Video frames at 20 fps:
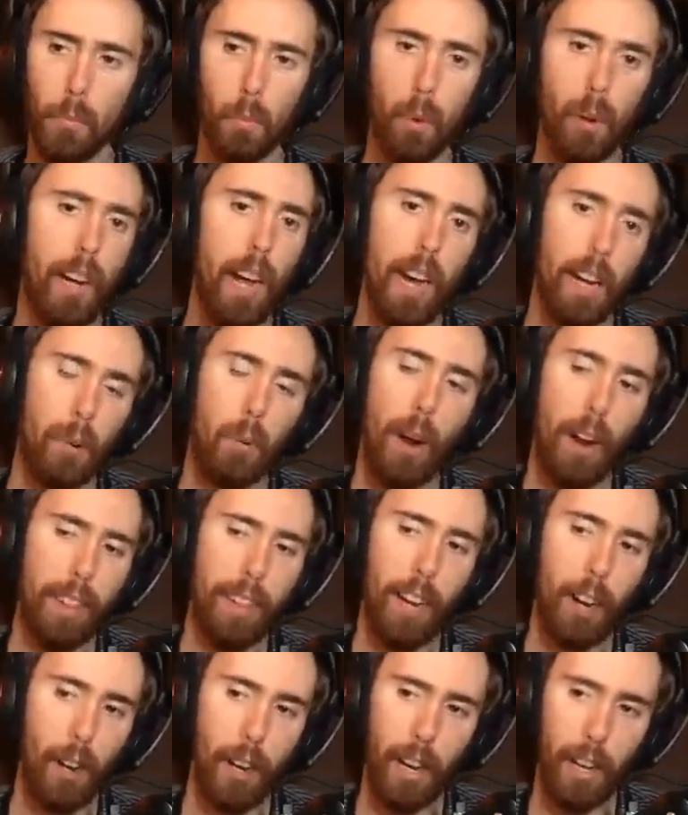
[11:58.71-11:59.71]
We're not quite
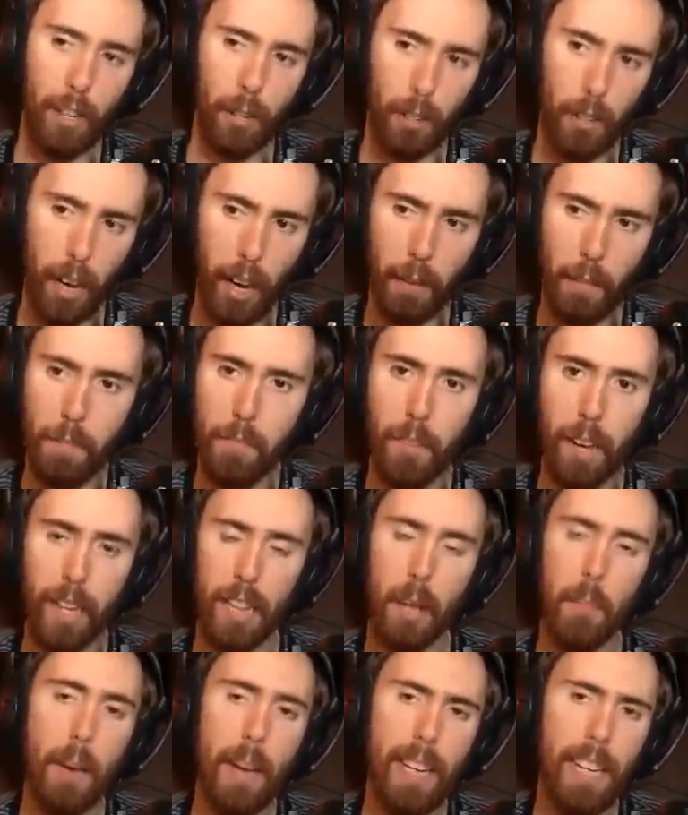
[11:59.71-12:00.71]
there yet, okay?
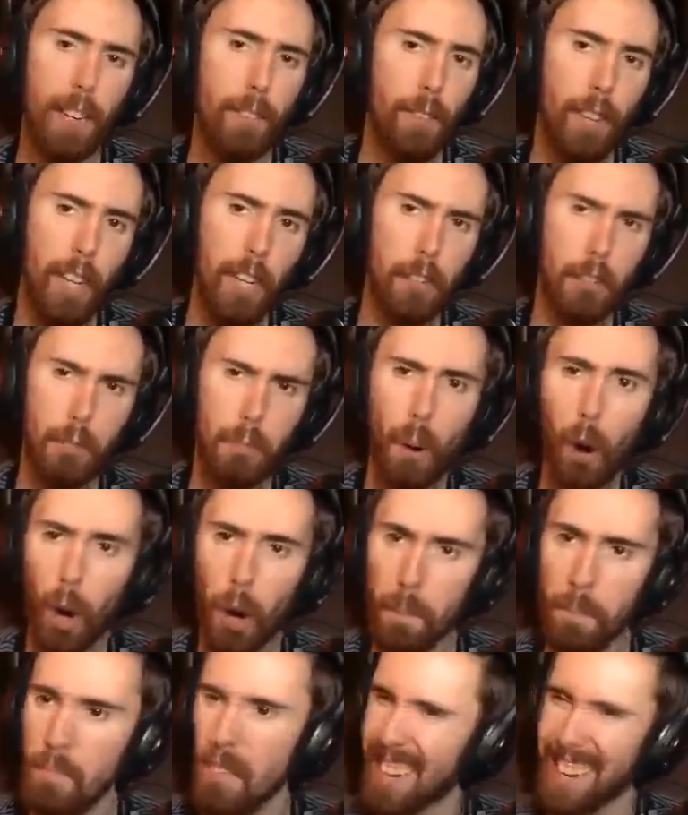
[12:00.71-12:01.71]
Like the making videos
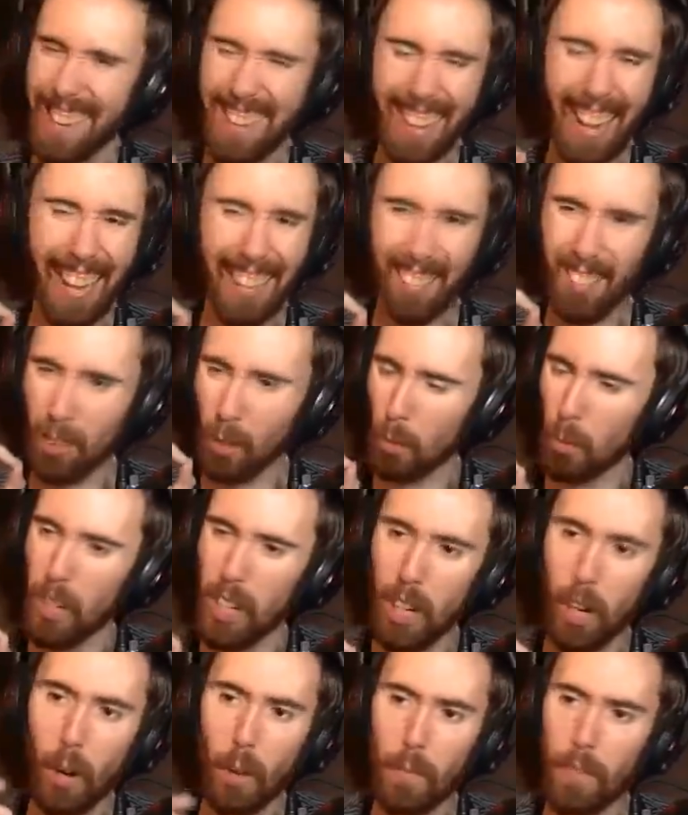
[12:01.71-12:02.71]
part, that's the
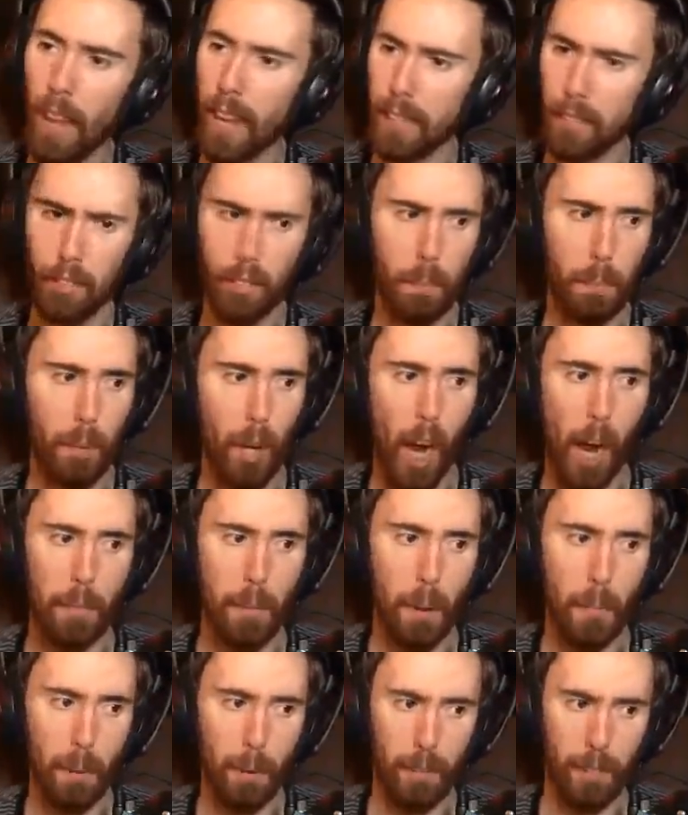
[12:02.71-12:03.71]
real, that's the
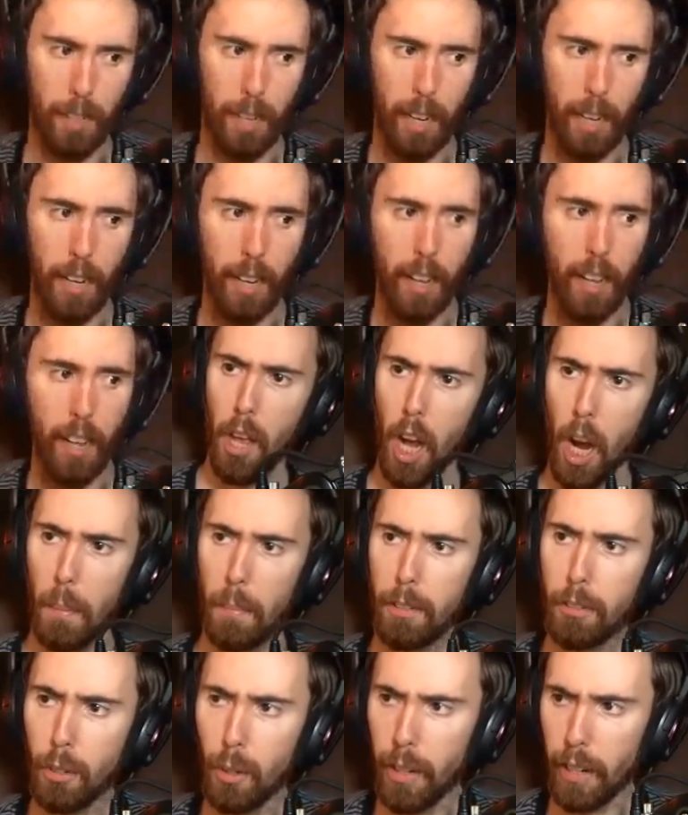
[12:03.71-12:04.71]
problem, okay?
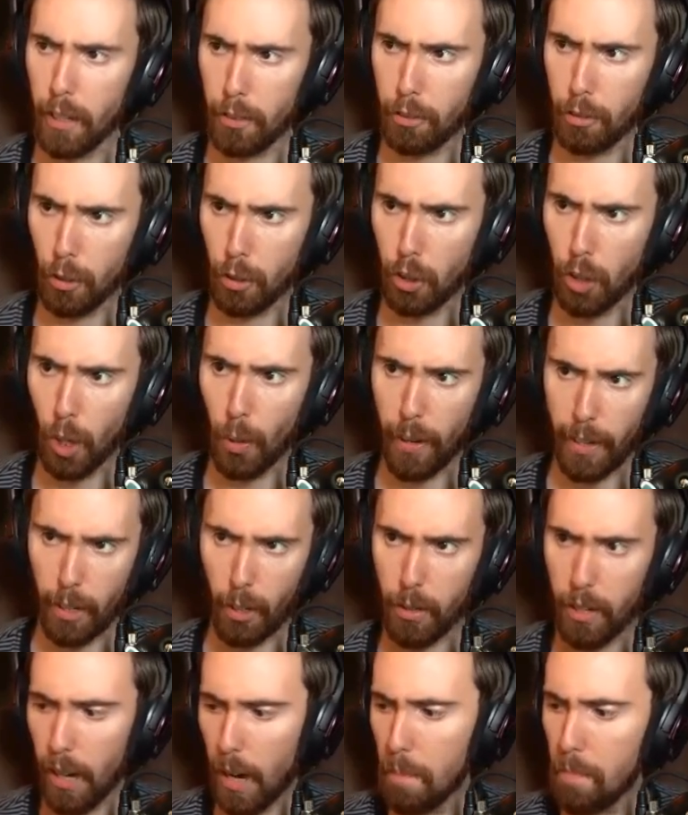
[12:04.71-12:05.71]
Let me see what else they're showing,
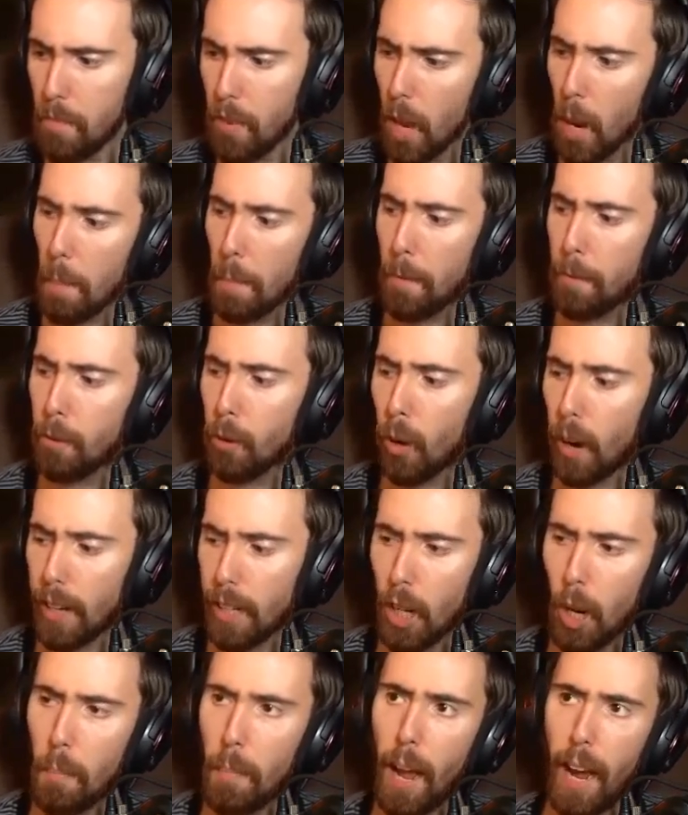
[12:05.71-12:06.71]
okay? Before I
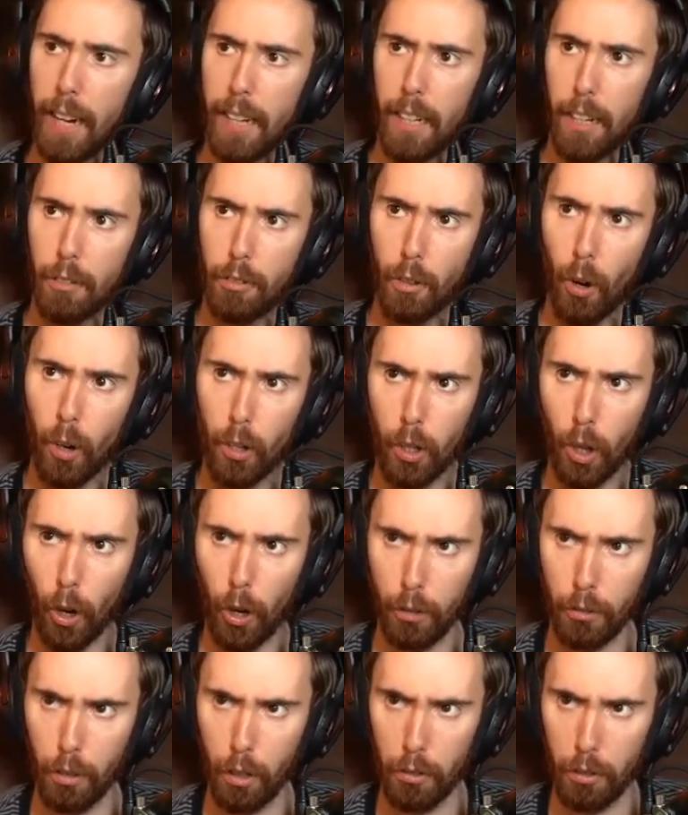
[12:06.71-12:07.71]
go back and I start
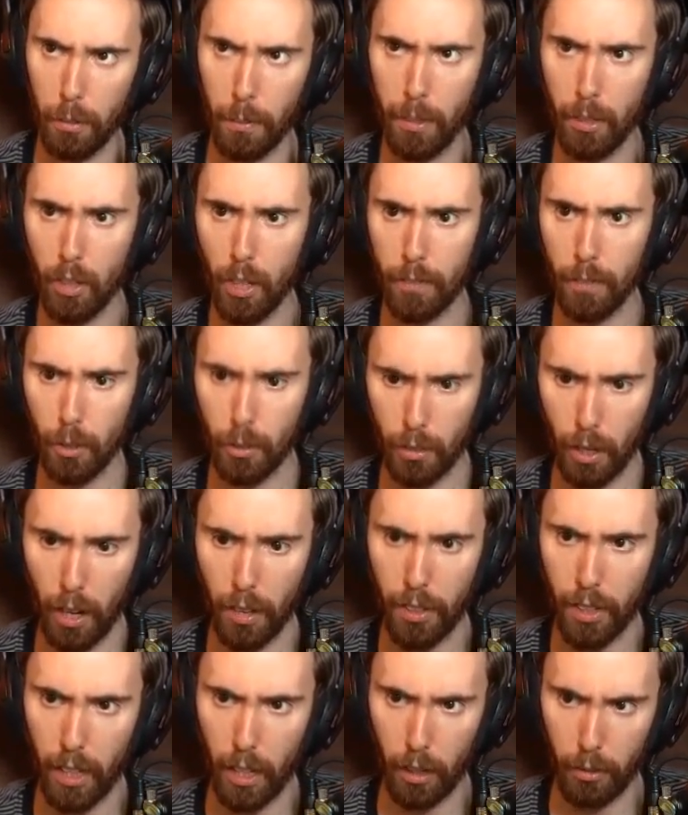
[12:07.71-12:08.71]
Dark Souls, let me see if there's
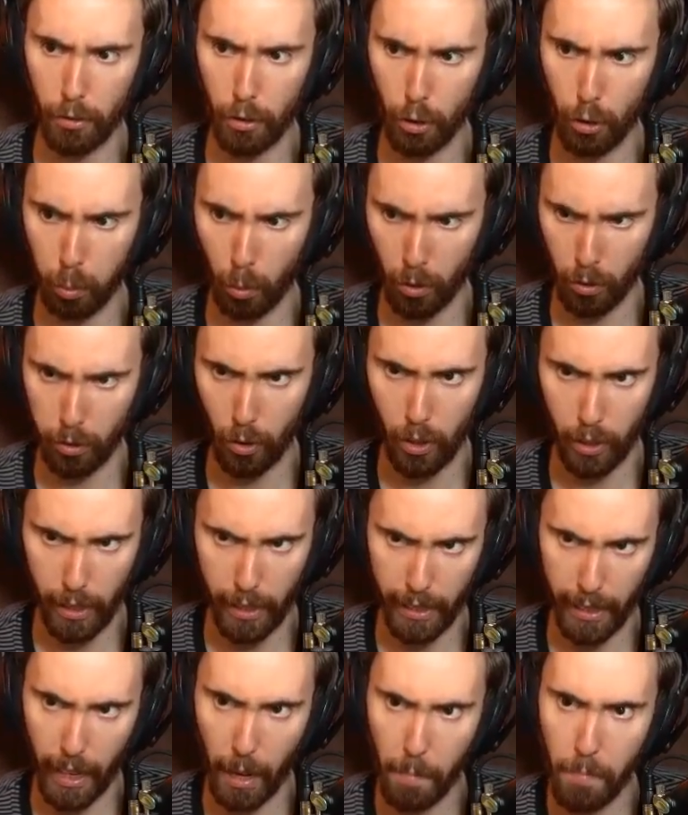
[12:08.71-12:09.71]
anything else that's worth
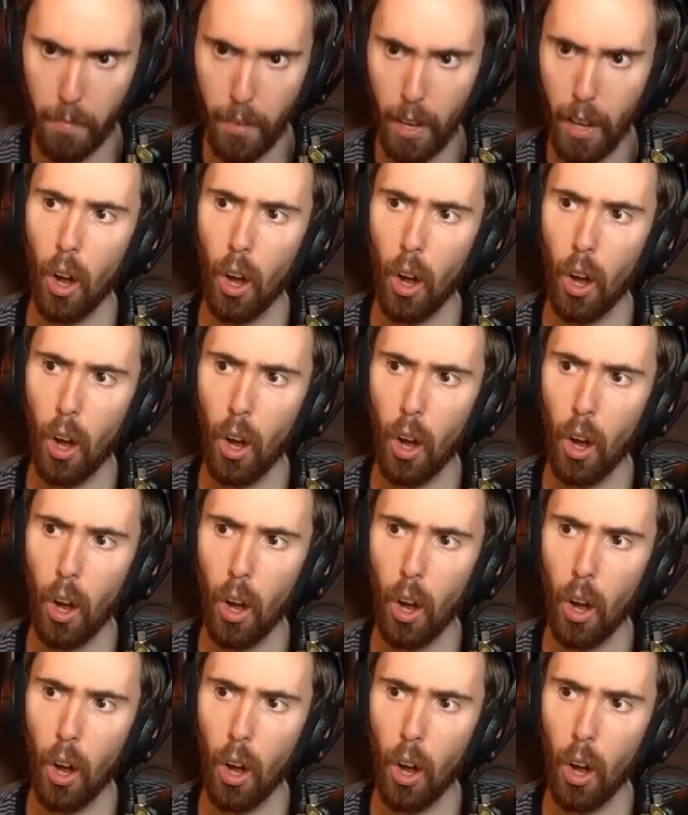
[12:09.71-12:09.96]
looking at.